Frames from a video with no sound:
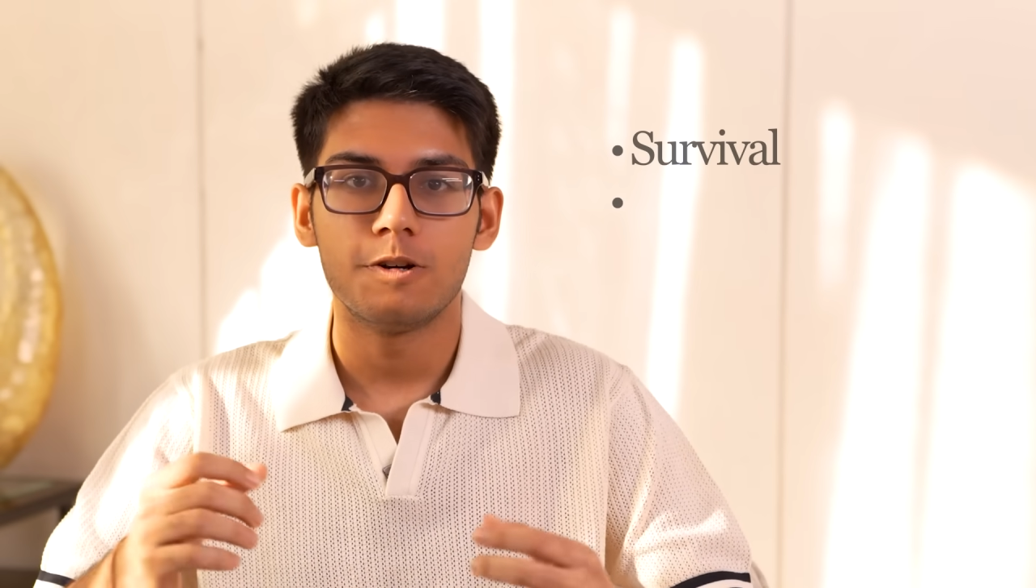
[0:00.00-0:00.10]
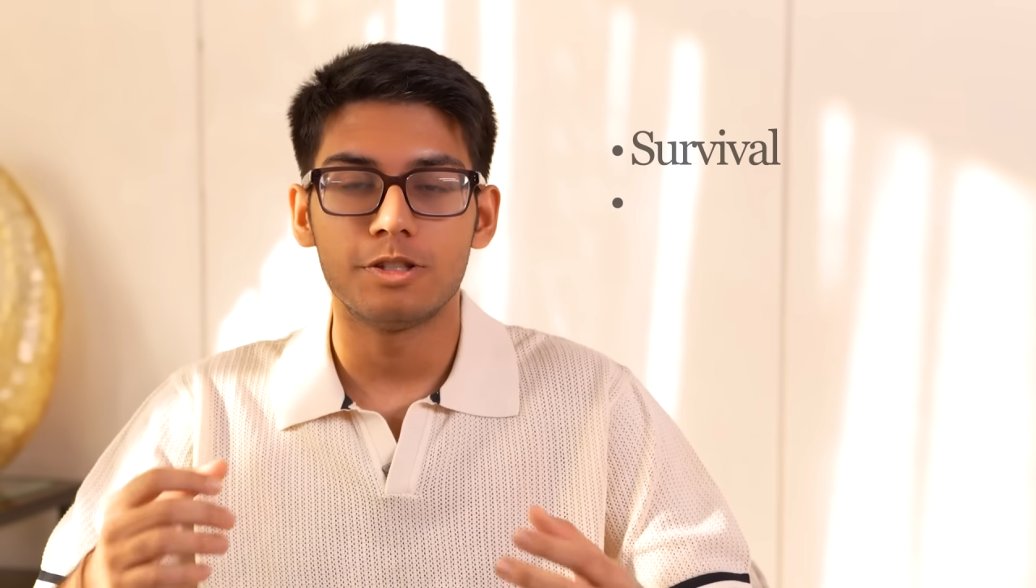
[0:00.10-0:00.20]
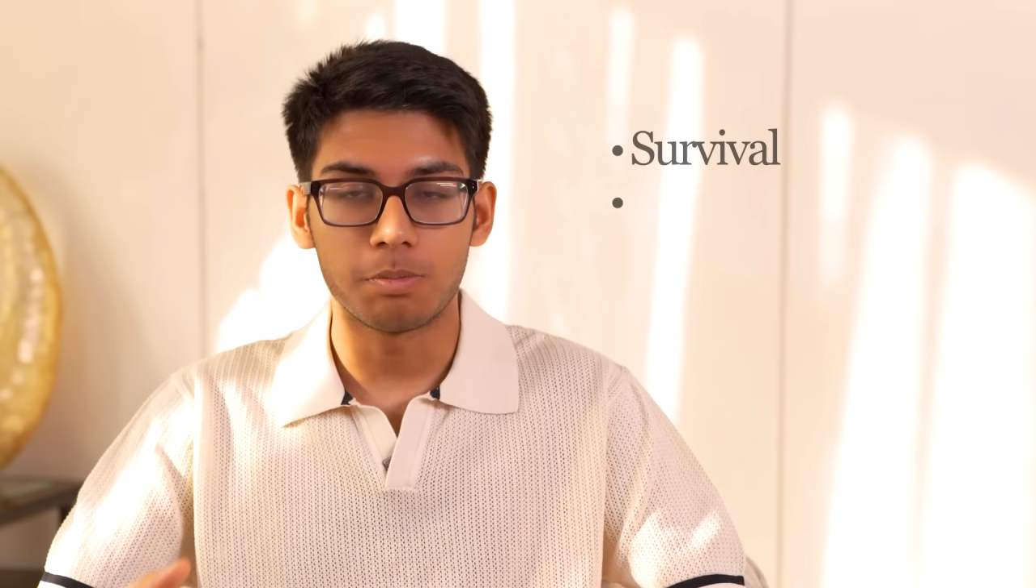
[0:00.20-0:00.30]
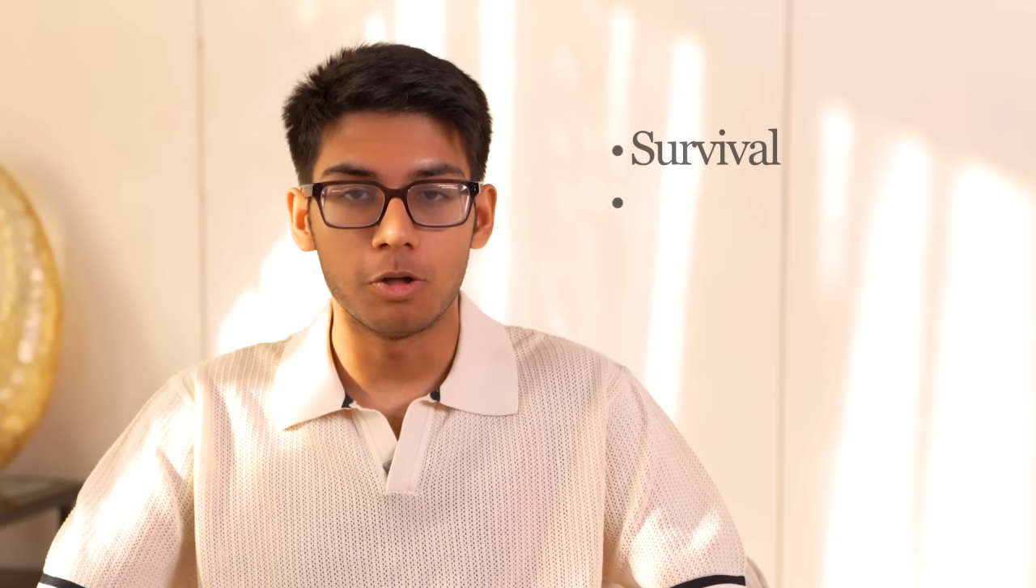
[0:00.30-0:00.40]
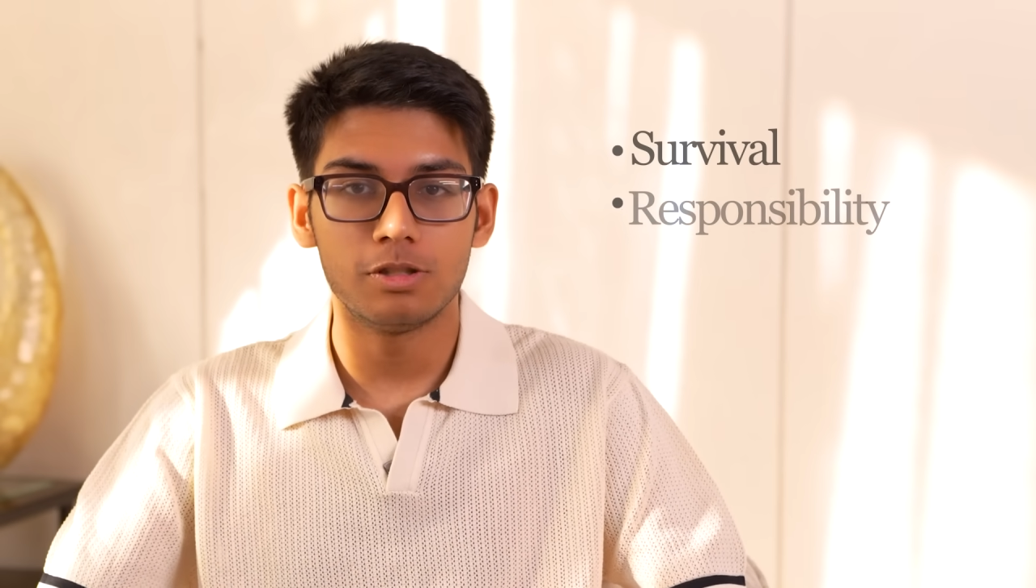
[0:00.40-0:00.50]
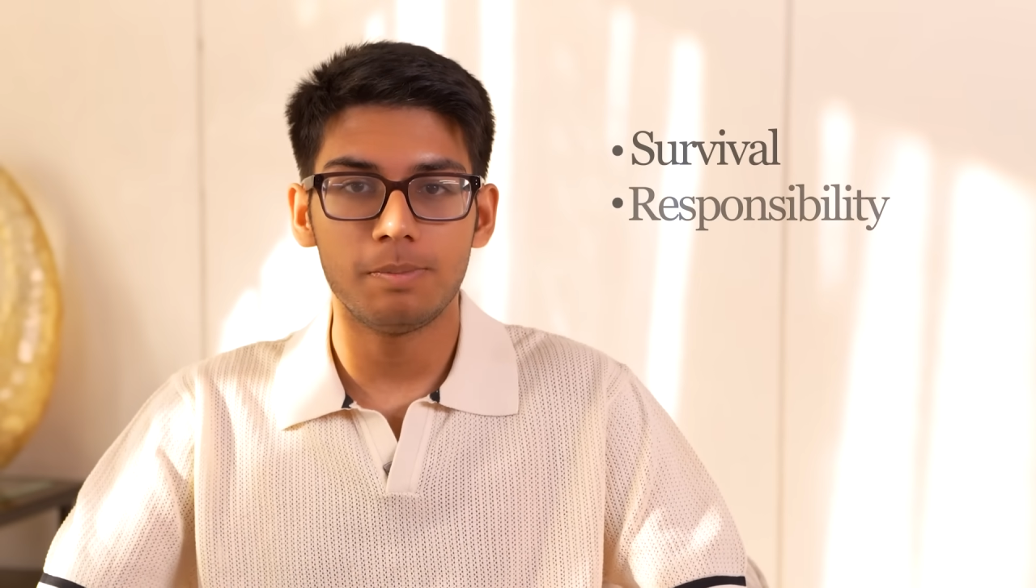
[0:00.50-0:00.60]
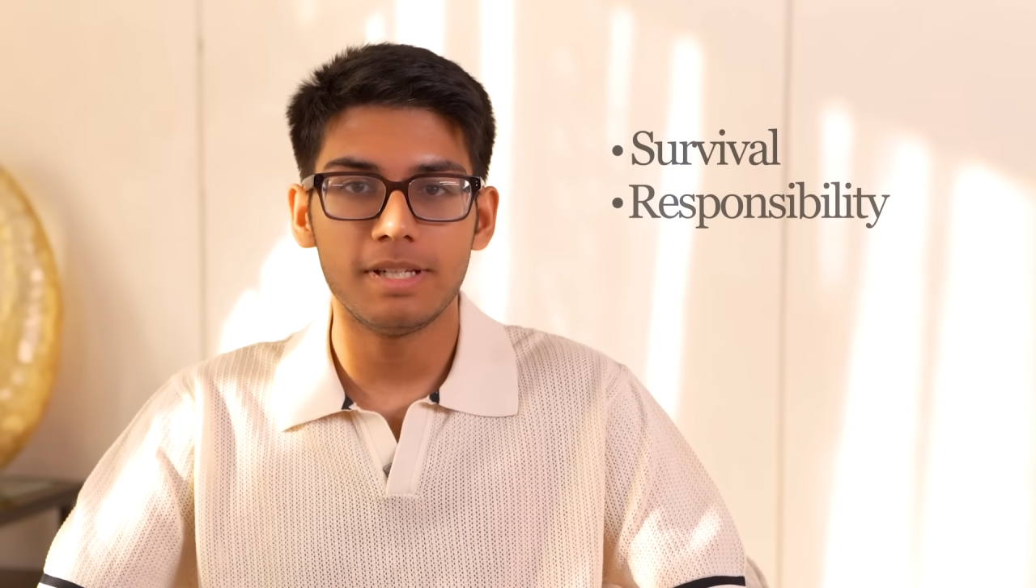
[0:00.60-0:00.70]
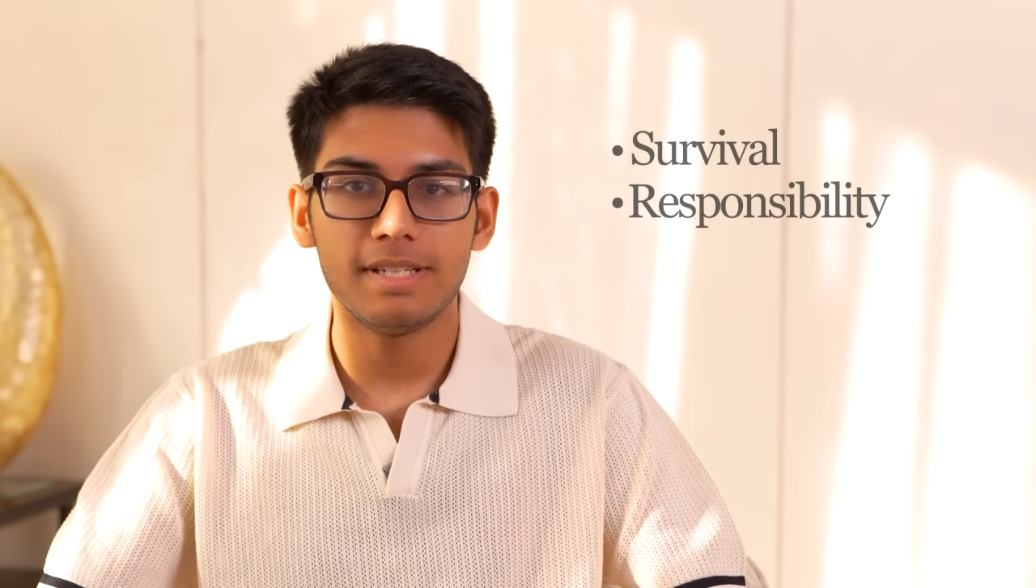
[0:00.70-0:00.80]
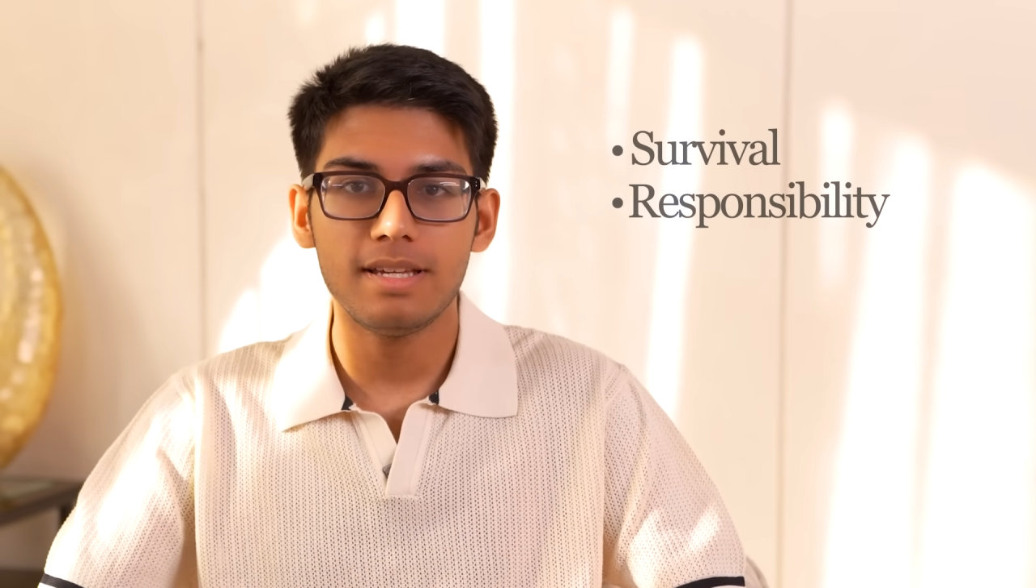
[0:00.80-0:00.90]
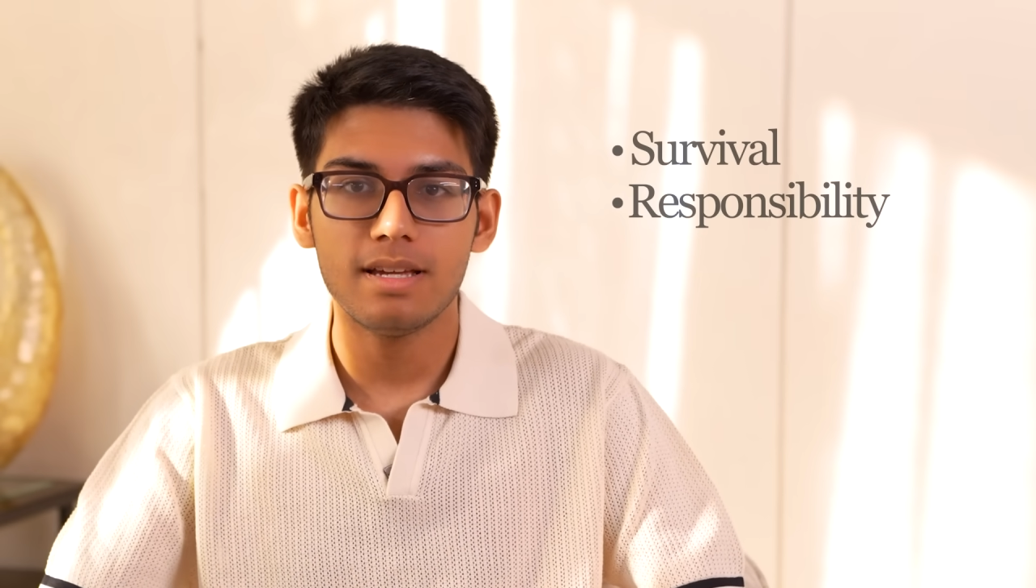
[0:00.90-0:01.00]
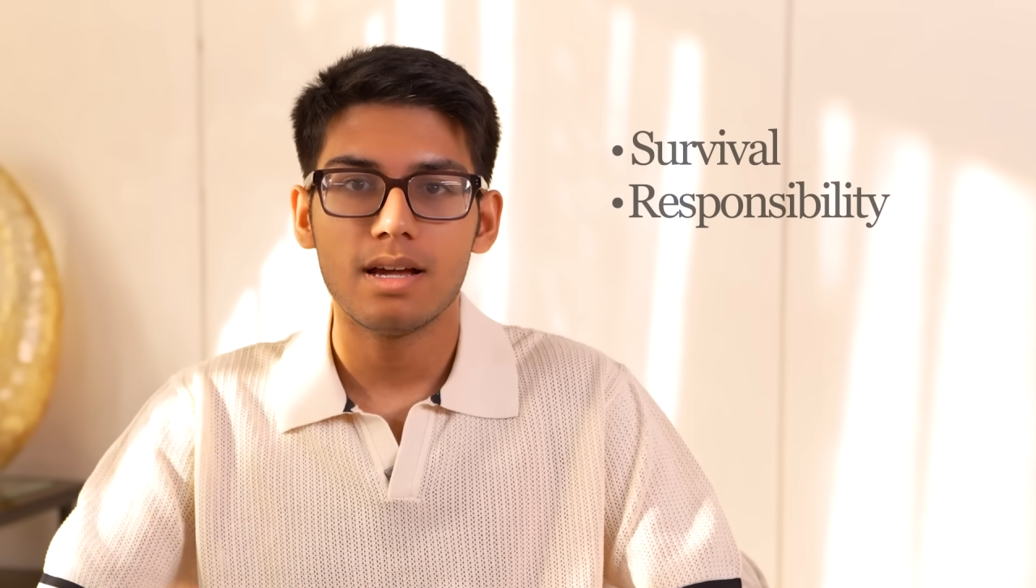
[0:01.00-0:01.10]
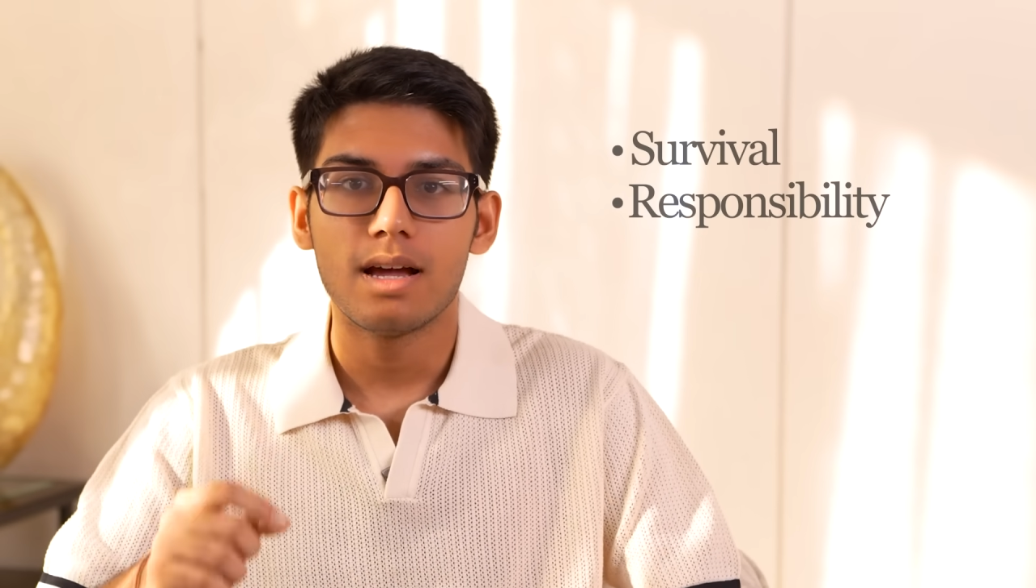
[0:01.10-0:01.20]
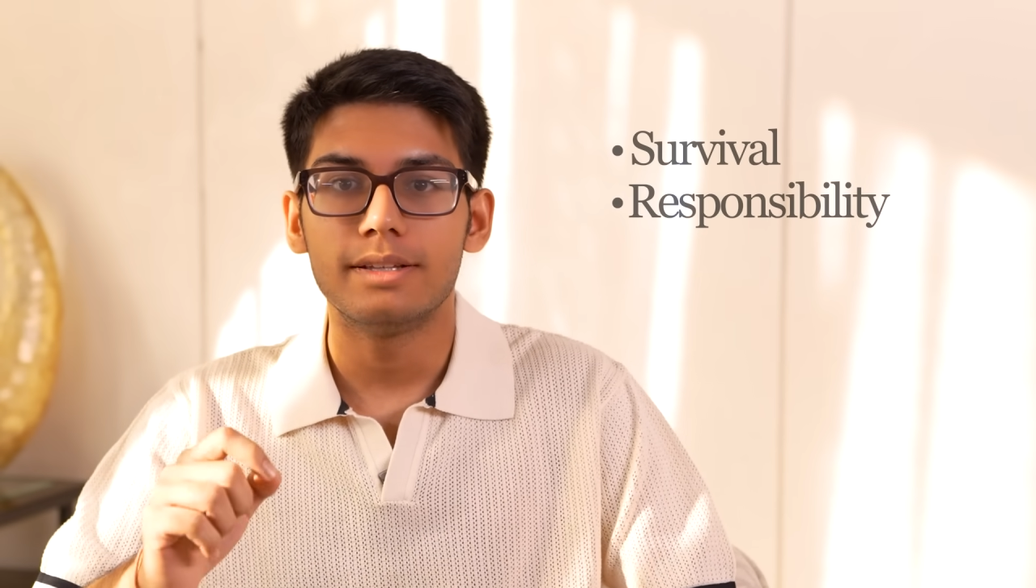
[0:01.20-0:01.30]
responsibility,